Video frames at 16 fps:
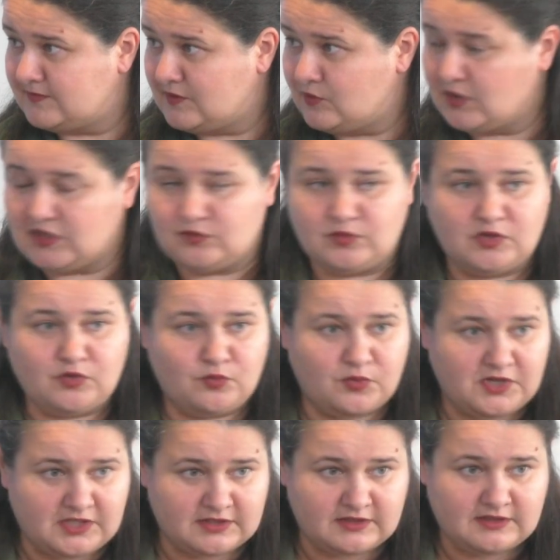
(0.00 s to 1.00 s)
When we
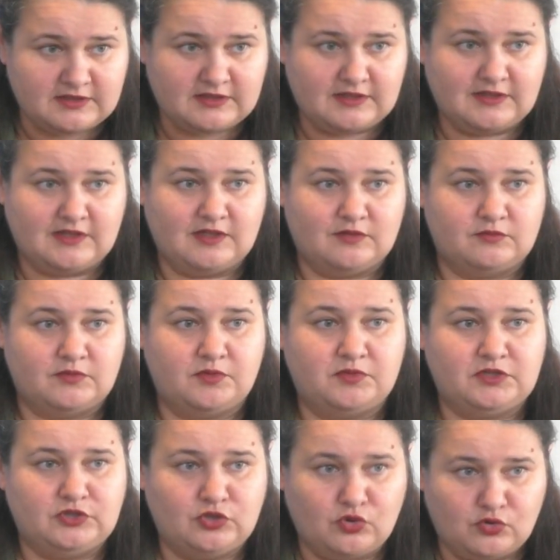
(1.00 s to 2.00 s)
win, we
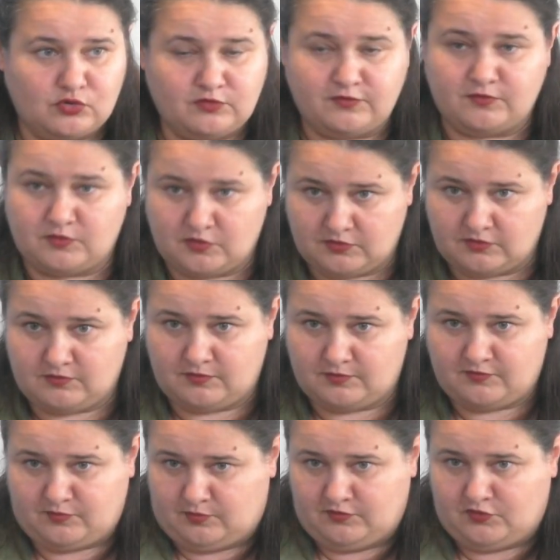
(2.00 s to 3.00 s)
will know,
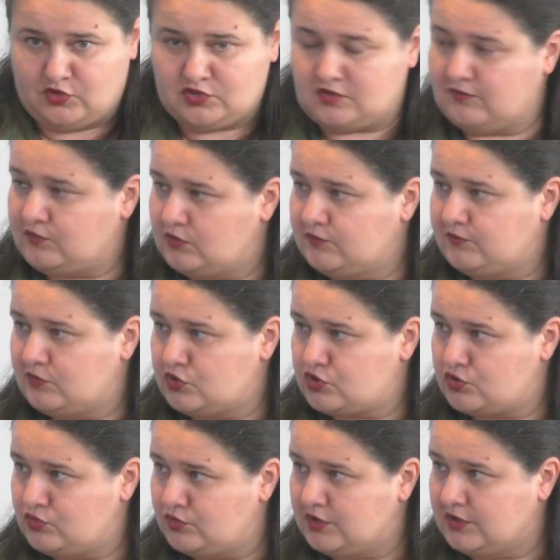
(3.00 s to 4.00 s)
first of all, for
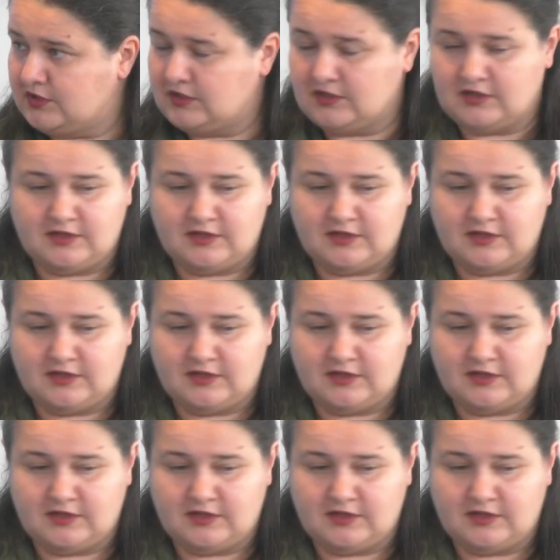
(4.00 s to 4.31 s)
sure,